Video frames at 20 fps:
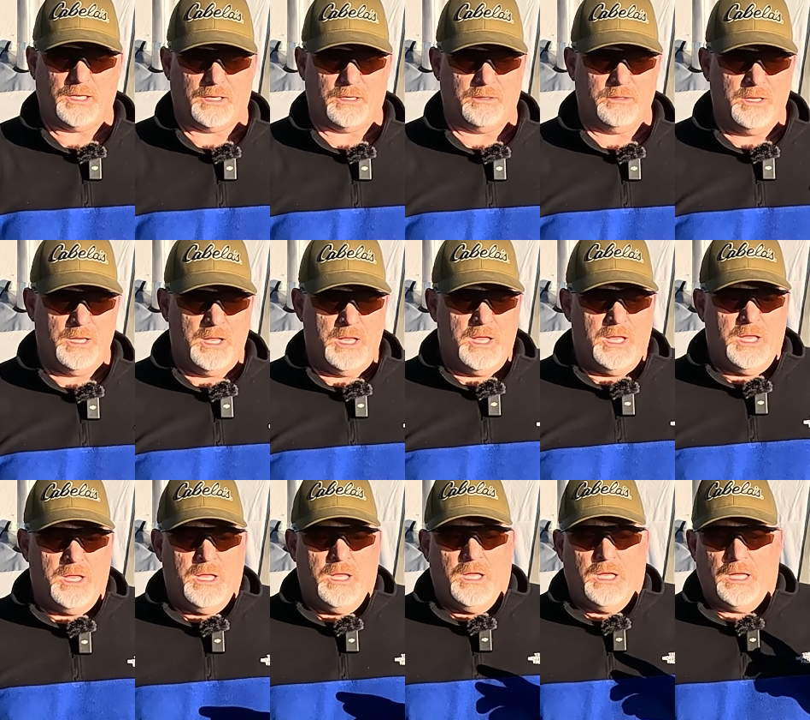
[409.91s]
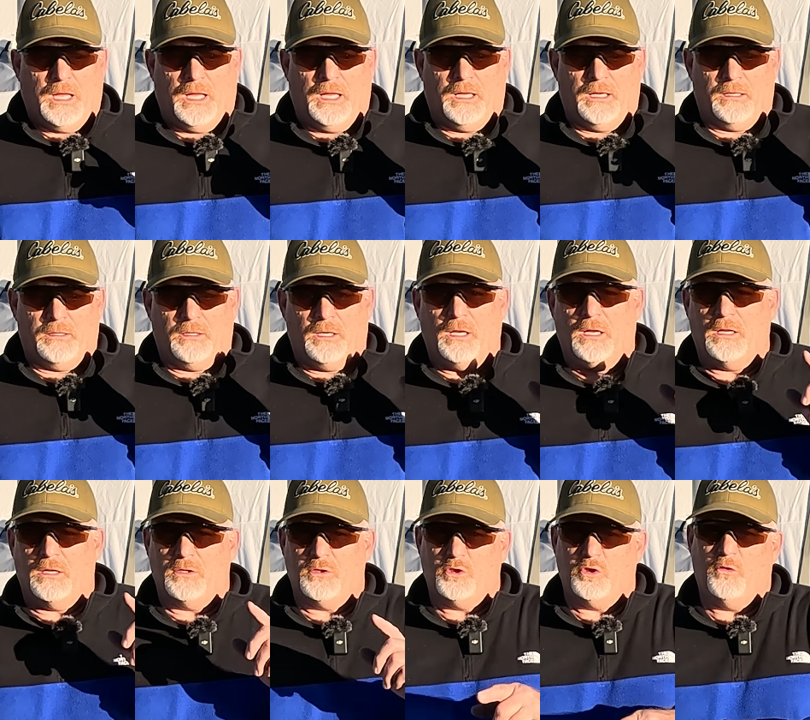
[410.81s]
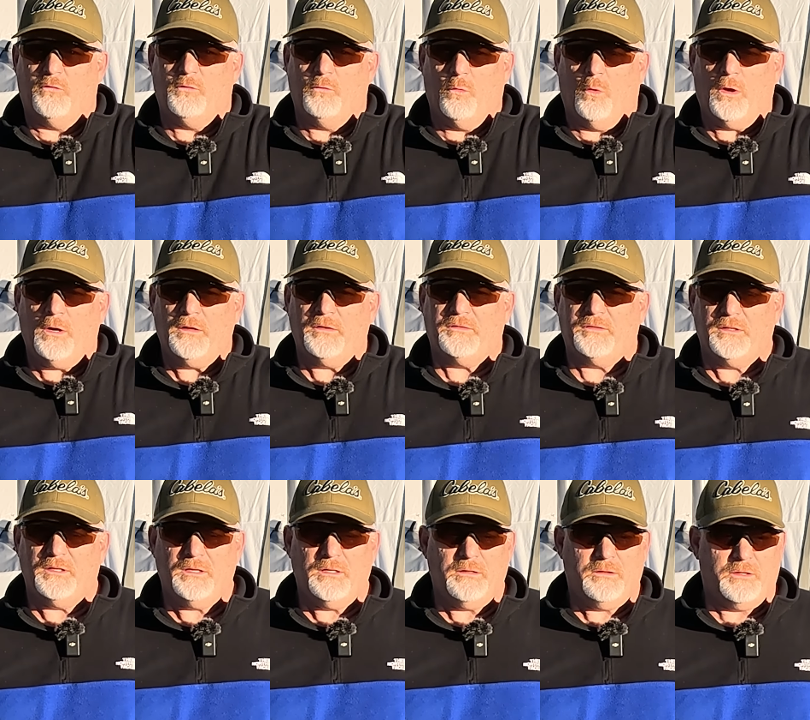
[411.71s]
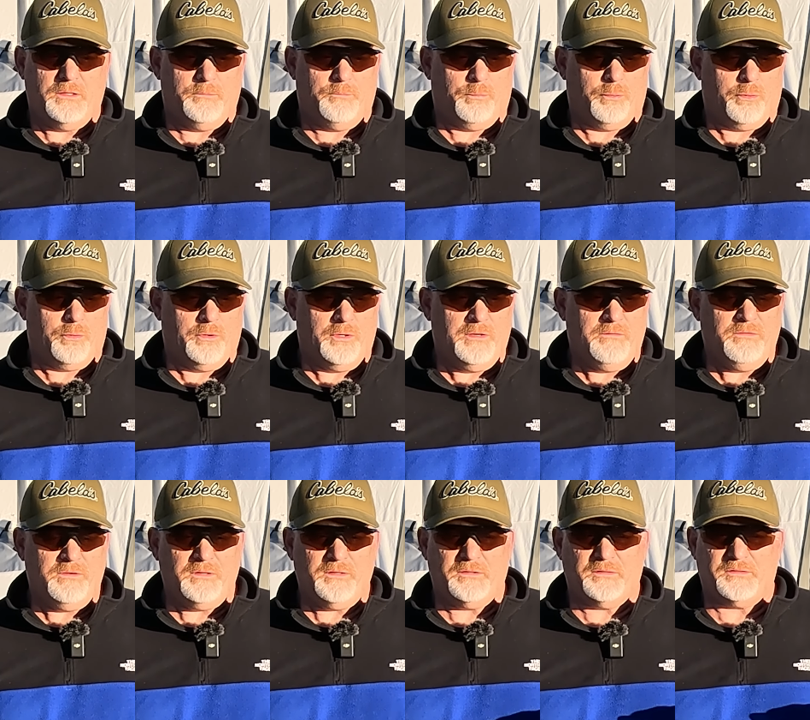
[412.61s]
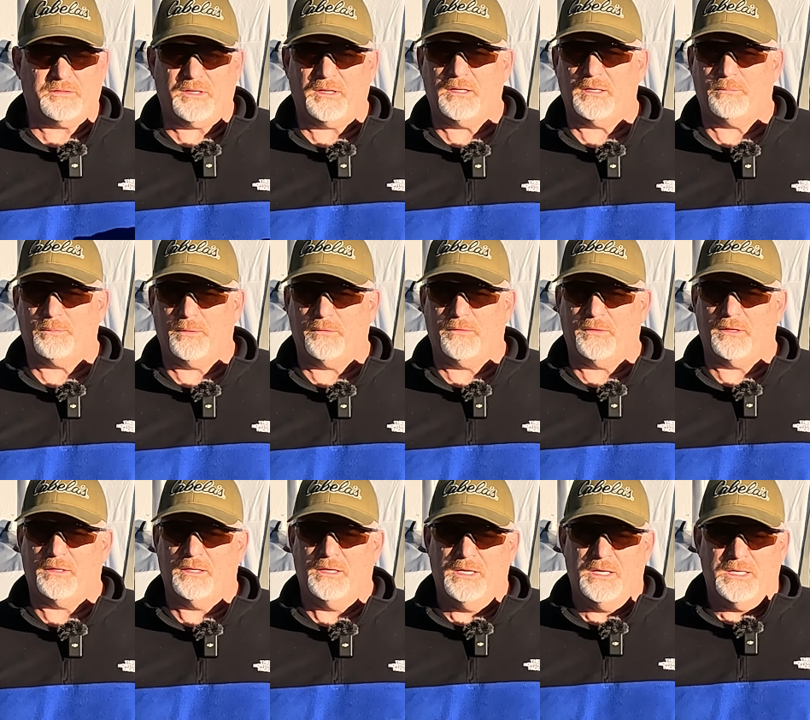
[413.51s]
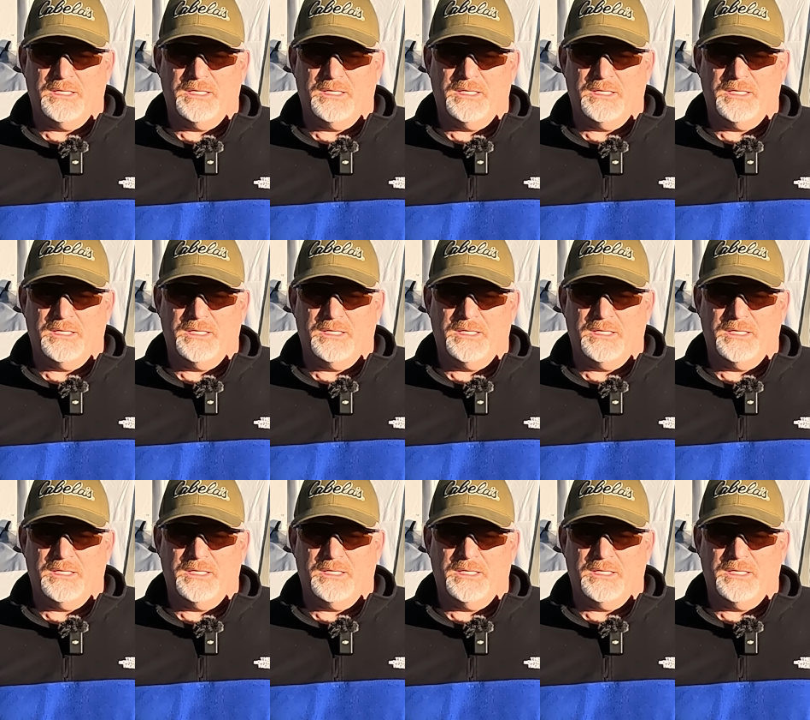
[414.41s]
out. And if you want to see the previous setup of the